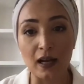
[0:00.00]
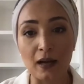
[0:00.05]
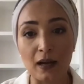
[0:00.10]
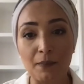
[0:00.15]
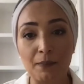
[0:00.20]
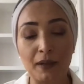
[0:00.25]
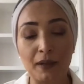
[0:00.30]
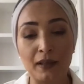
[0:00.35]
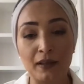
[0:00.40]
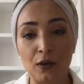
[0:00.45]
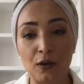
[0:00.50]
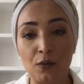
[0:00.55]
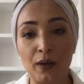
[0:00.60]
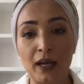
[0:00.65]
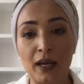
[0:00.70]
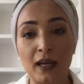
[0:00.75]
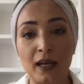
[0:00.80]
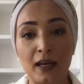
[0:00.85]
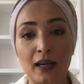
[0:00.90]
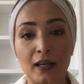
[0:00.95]
in the
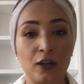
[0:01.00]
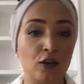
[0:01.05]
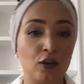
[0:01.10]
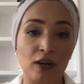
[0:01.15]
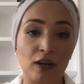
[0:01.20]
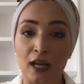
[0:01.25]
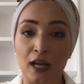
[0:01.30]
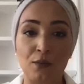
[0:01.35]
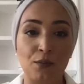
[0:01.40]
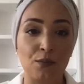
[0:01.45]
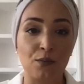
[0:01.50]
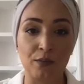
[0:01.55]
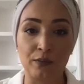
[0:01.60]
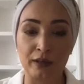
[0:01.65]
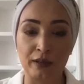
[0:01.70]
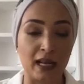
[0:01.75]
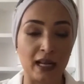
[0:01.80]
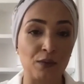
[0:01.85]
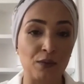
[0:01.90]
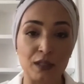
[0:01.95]
way,
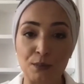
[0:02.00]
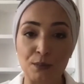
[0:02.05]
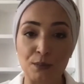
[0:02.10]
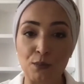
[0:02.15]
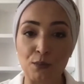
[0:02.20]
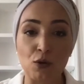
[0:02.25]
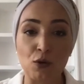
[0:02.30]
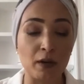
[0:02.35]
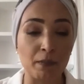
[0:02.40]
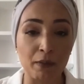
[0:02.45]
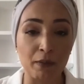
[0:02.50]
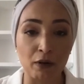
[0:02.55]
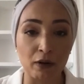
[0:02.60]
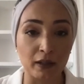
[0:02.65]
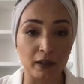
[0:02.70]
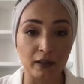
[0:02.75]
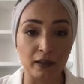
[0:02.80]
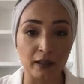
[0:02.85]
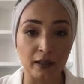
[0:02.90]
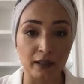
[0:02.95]
like we spoke about
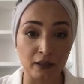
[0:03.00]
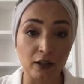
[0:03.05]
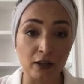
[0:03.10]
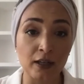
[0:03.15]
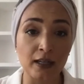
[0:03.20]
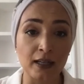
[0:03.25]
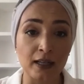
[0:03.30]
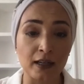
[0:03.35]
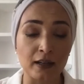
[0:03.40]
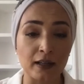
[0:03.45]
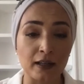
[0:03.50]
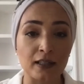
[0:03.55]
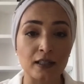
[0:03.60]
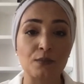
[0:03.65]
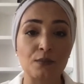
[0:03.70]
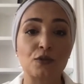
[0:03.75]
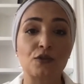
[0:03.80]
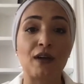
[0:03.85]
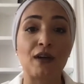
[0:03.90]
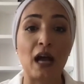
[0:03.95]
it earlier, in
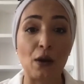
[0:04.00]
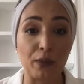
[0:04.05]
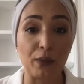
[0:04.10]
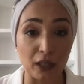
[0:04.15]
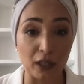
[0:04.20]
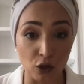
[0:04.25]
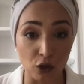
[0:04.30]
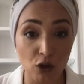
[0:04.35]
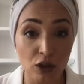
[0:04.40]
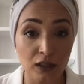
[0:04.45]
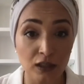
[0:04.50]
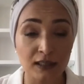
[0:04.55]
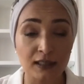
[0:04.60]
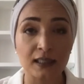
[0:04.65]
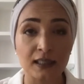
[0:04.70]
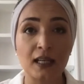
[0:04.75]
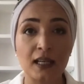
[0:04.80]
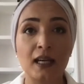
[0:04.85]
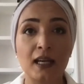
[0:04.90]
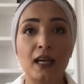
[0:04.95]
terms of how it looks.
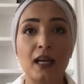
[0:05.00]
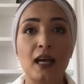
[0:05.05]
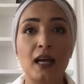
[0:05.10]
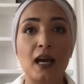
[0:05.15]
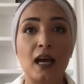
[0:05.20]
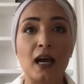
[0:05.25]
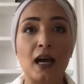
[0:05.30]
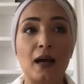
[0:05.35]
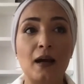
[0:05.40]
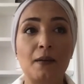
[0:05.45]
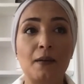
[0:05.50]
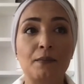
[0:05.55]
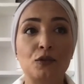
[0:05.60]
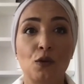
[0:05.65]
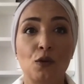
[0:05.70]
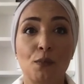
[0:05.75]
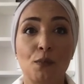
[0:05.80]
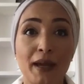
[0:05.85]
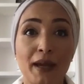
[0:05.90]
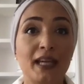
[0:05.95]
So
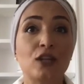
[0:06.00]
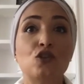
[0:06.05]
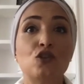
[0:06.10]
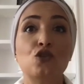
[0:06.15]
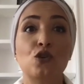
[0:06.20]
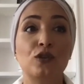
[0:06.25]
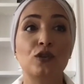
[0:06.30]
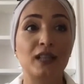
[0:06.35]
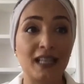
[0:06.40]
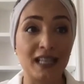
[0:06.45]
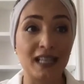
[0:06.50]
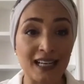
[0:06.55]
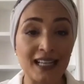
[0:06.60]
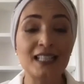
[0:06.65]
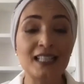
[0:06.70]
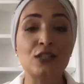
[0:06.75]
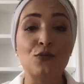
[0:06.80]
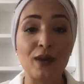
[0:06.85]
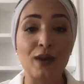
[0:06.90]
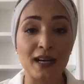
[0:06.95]
making sure that it
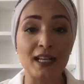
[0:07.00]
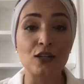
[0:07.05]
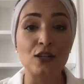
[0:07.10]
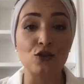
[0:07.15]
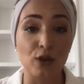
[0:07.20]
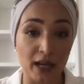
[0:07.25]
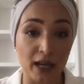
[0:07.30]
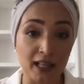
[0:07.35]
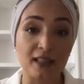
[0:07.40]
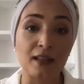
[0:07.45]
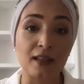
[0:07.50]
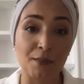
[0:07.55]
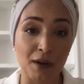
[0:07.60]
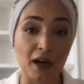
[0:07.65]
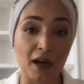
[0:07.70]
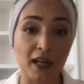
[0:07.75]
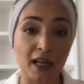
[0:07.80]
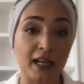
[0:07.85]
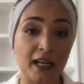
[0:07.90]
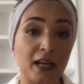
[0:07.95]
is ready to hit the
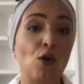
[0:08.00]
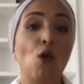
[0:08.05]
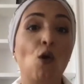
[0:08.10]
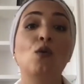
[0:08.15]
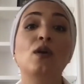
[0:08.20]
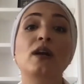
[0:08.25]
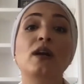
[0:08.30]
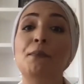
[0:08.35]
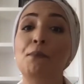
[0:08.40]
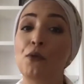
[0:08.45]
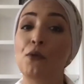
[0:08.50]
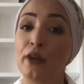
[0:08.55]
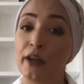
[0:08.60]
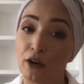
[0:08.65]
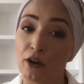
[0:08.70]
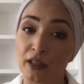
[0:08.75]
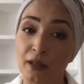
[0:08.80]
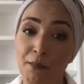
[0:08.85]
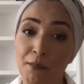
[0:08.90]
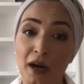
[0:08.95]
market and only put it
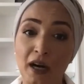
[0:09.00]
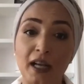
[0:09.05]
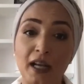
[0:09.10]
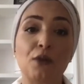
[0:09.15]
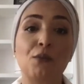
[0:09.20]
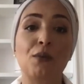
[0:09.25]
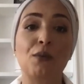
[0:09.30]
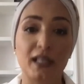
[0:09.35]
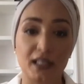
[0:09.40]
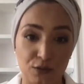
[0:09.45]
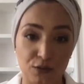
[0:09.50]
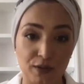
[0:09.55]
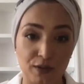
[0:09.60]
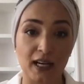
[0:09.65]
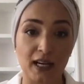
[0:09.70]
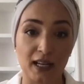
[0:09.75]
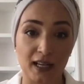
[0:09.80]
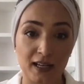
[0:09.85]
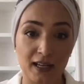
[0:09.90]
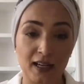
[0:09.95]
on the market when it's
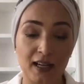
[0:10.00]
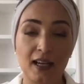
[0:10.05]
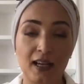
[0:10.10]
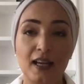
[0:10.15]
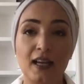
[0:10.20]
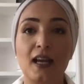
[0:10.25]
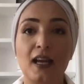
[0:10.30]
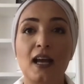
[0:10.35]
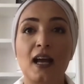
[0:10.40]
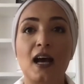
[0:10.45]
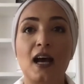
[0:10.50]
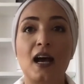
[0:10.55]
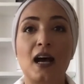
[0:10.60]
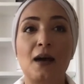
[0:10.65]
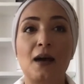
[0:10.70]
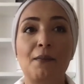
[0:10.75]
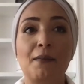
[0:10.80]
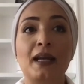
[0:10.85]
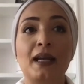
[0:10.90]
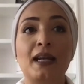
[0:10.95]
ready.
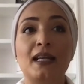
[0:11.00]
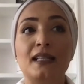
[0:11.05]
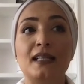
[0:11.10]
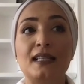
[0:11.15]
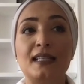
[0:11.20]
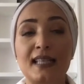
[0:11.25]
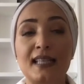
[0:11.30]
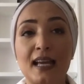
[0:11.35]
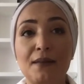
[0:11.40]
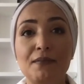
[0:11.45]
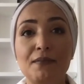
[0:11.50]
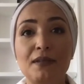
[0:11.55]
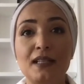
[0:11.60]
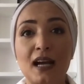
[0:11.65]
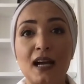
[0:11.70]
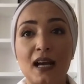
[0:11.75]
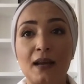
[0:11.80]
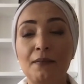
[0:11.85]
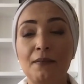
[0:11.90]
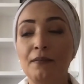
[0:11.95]
And at the same
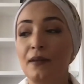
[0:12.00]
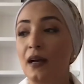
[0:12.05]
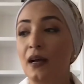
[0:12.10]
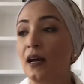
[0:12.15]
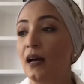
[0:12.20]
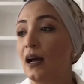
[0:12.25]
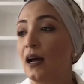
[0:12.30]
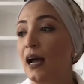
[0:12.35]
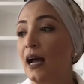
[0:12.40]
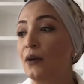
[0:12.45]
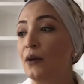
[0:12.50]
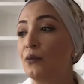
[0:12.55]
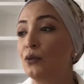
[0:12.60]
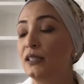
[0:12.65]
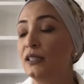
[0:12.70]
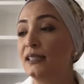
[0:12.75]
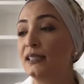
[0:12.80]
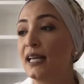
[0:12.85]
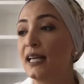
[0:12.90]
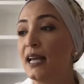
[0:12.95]
time, I
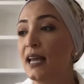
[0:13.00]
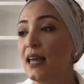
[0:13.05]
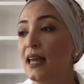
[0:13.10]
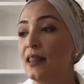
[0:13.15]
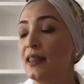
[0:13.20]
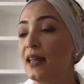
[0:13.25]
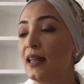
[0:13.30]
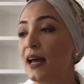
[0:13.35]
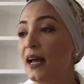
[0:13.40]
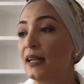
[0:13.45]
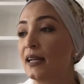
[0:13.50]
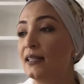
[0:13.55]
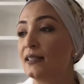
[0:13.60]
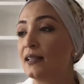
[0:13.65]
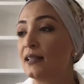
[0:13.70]
would say that,